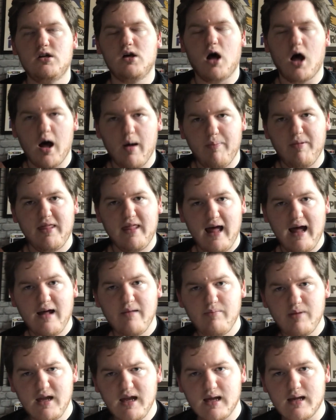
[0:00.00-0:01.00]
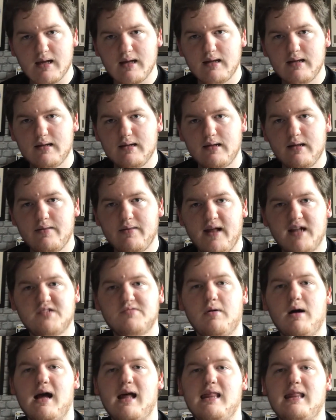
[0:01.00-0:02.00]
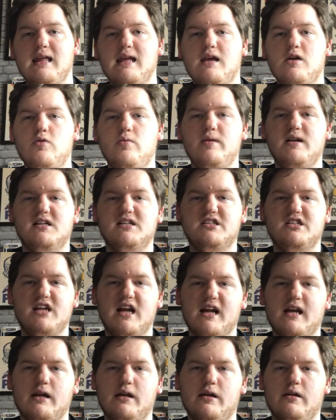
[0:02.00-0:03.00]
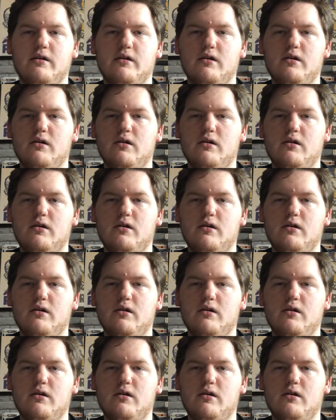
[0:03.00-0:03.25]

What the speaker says: up that a bit. That's why I think he'll be second.